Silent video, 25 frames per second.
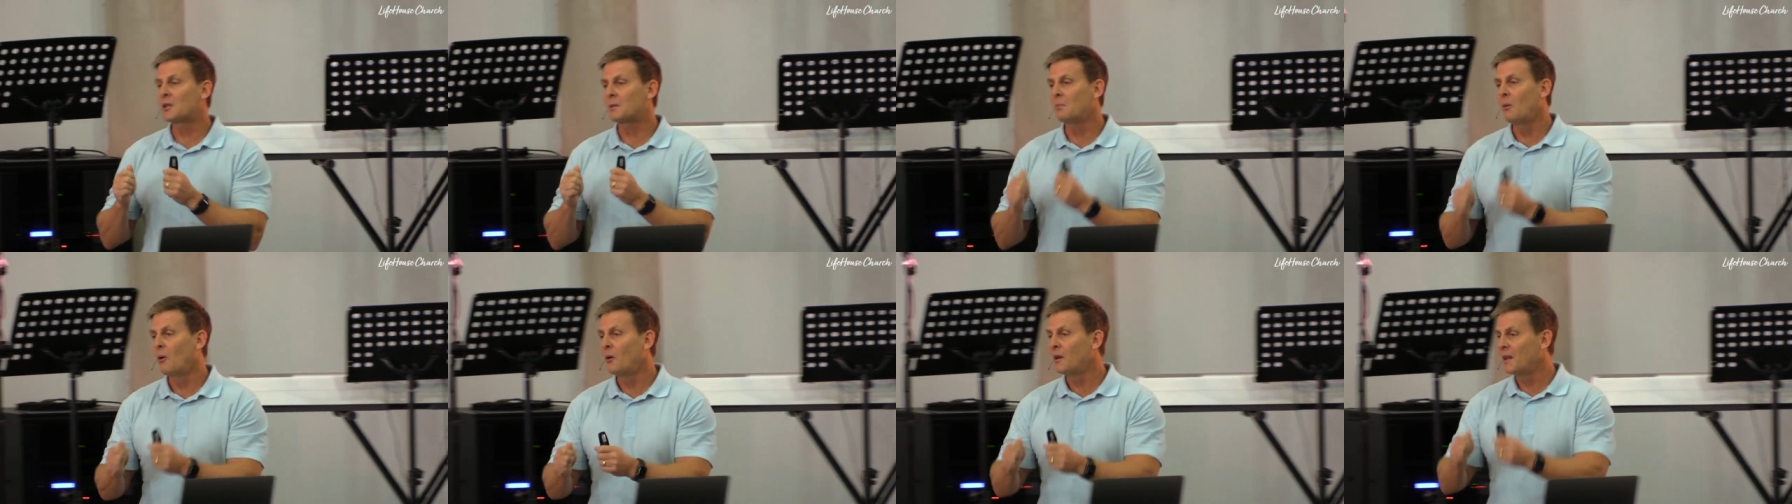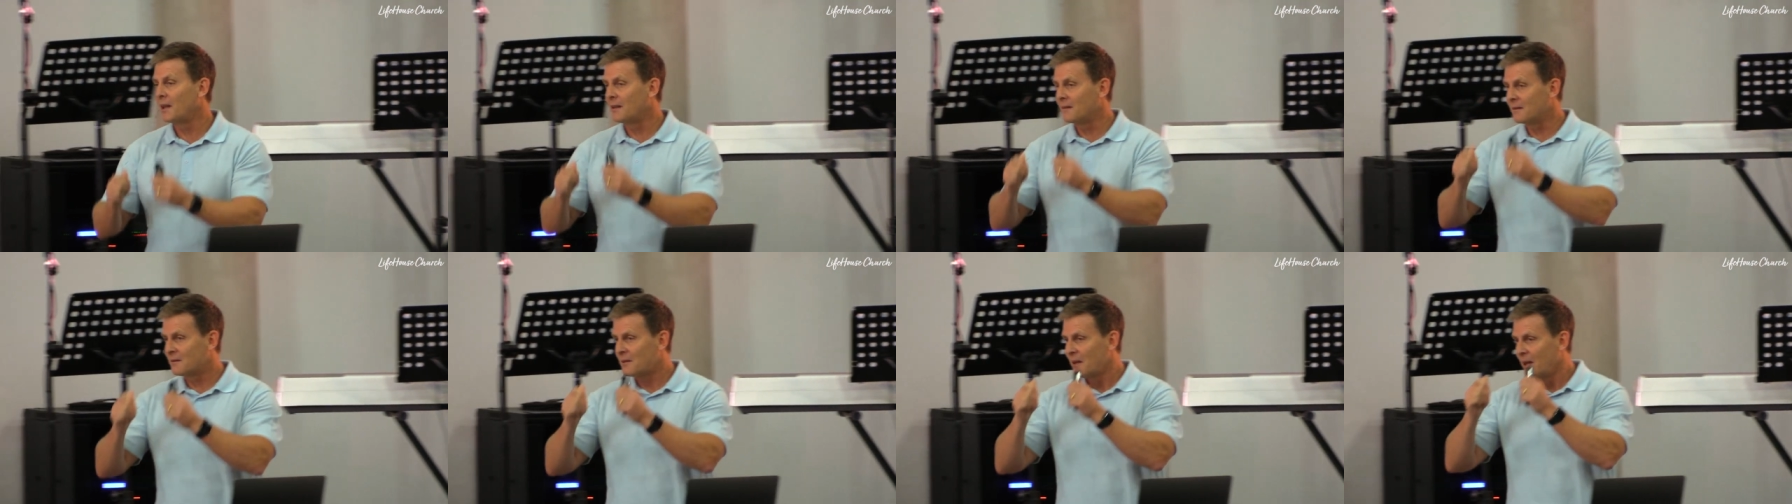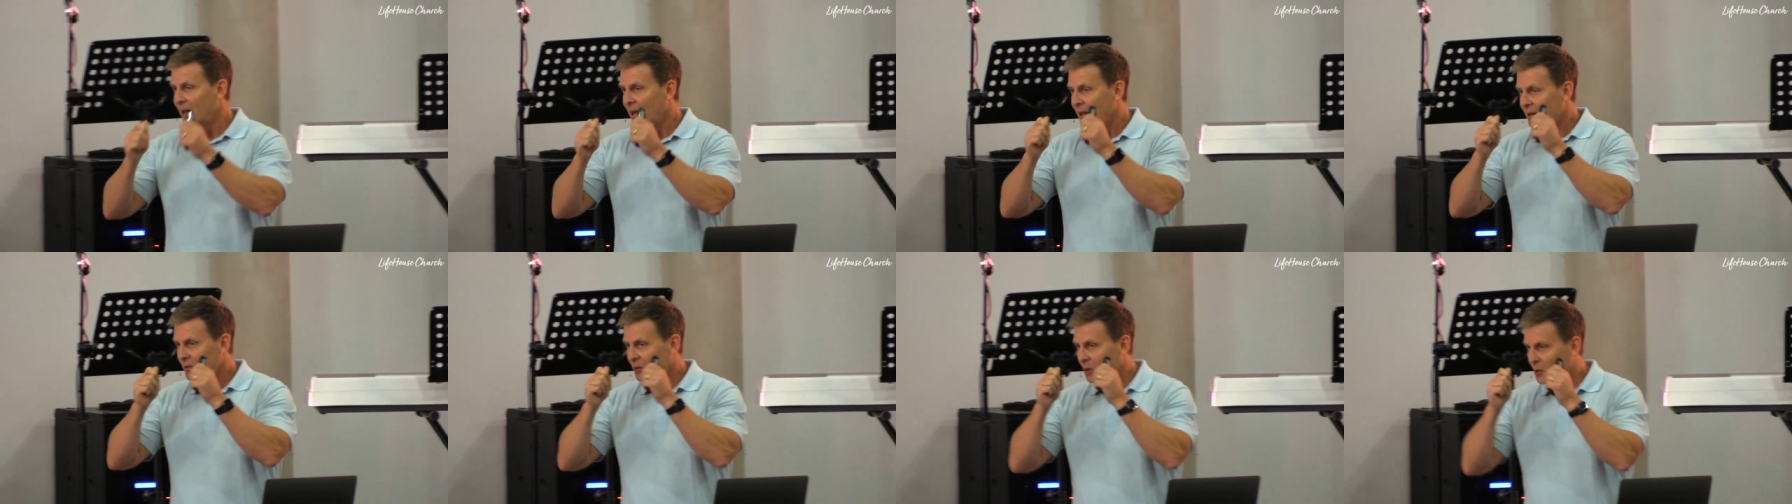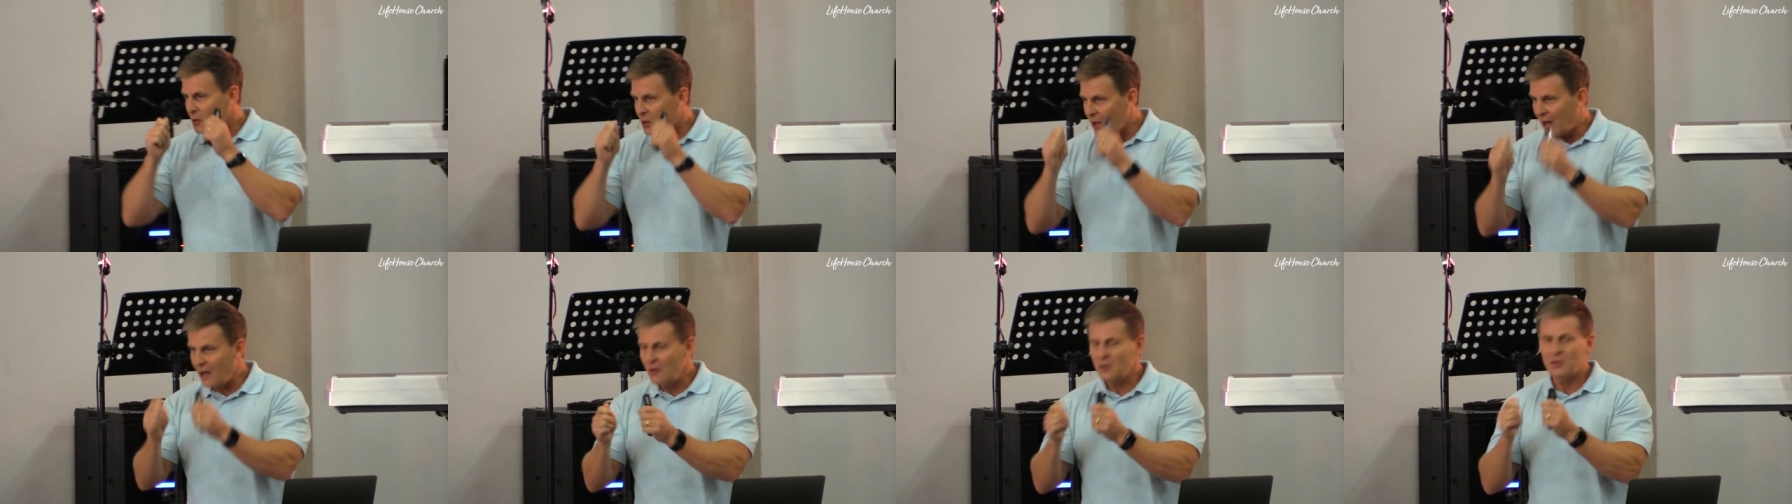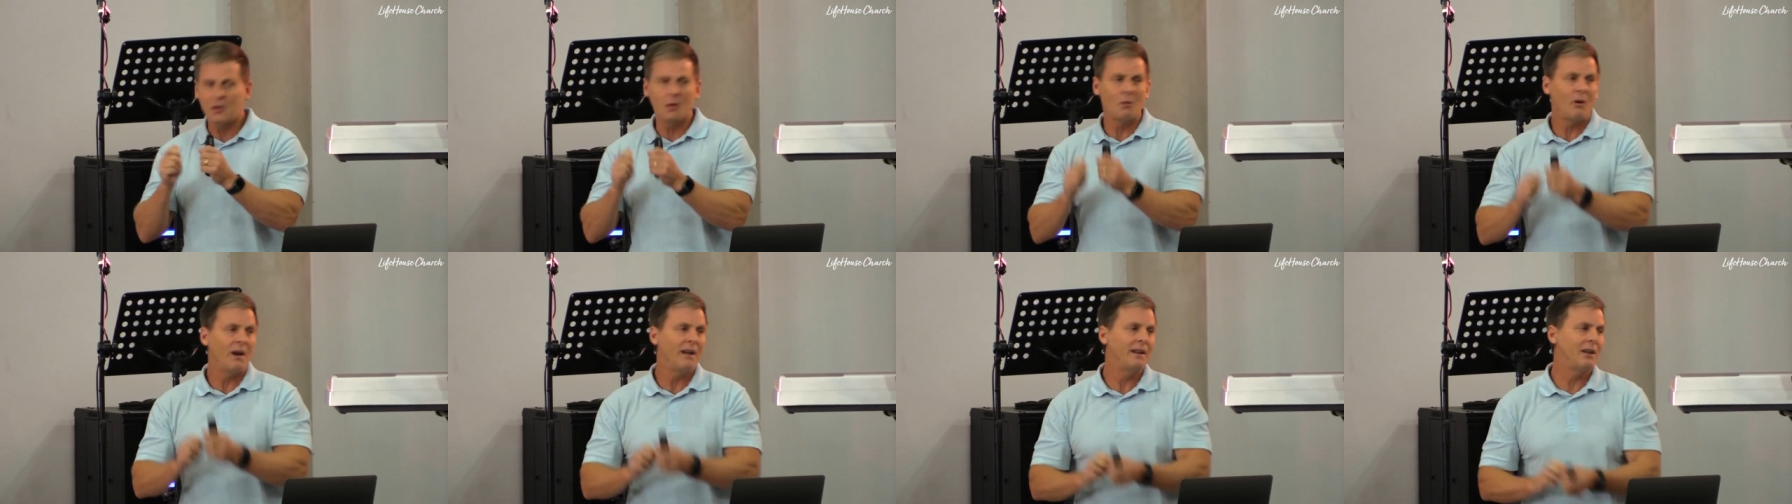morning to change
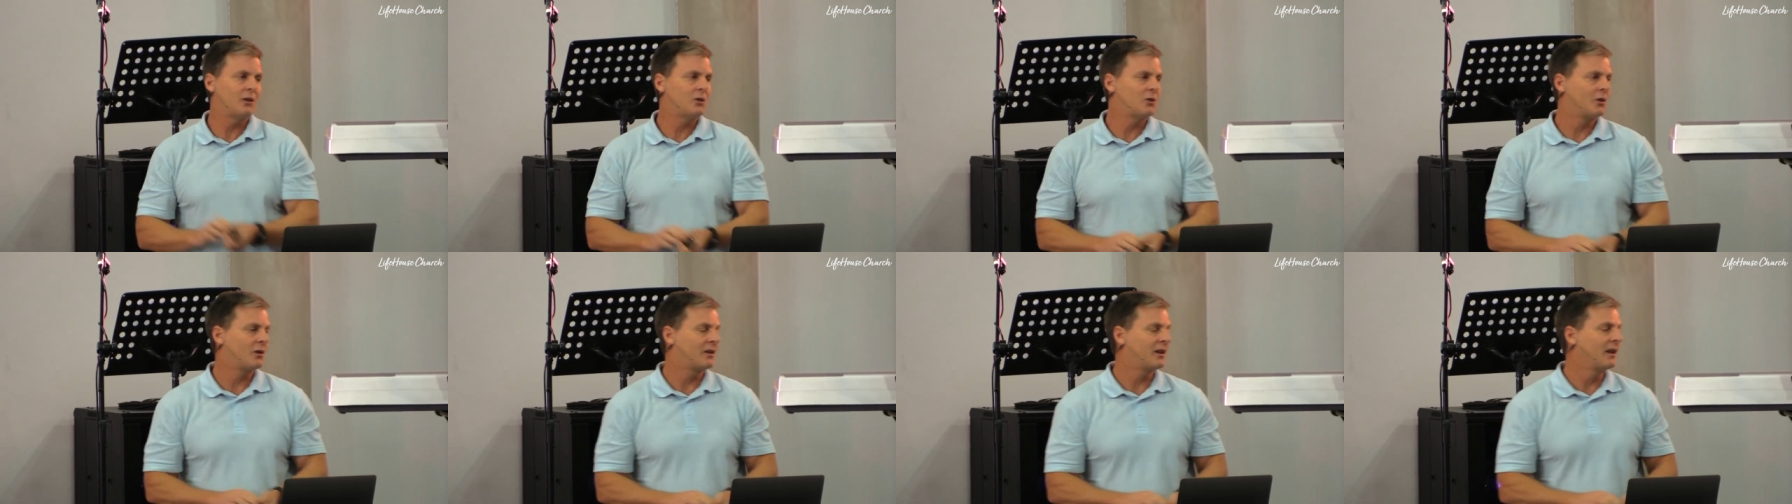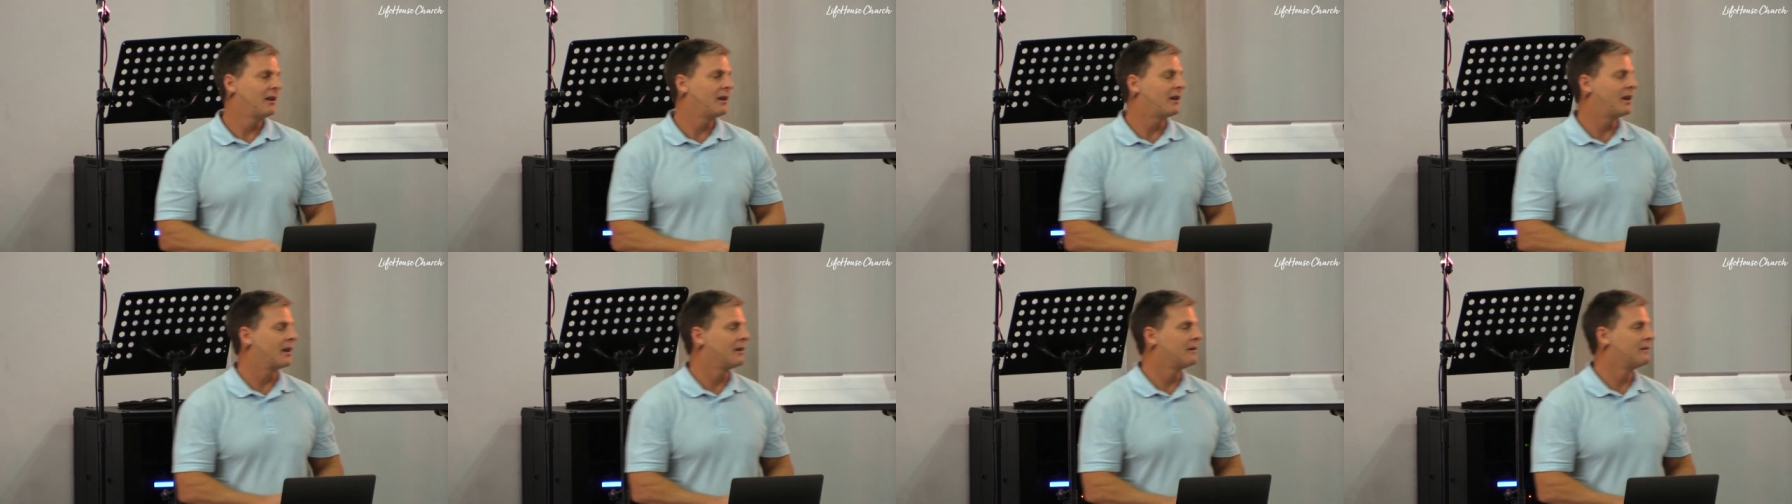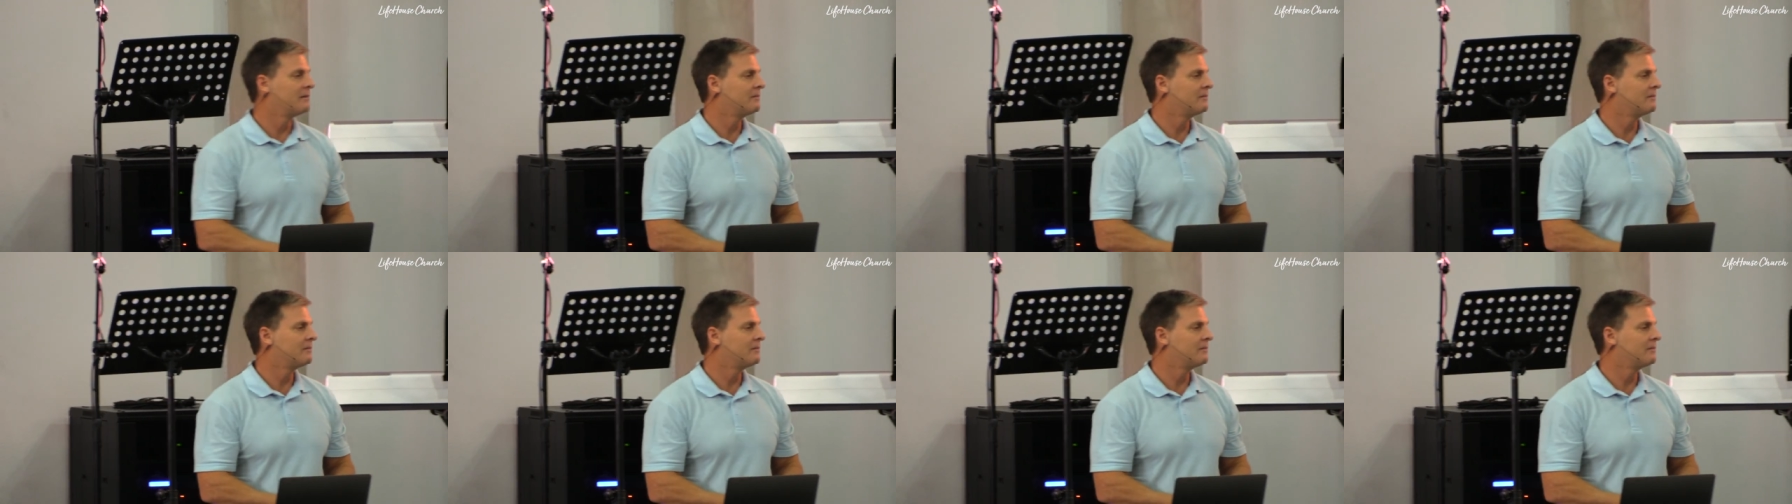the way that you're thinking.